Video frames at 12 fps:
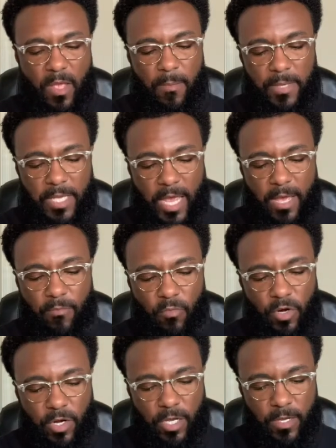But yeah,
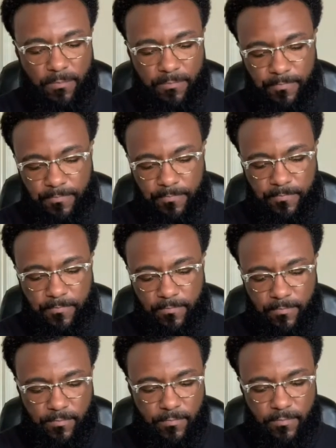we're gonna
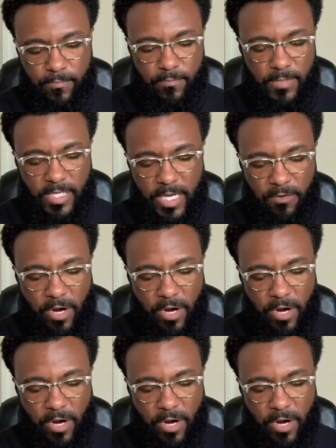get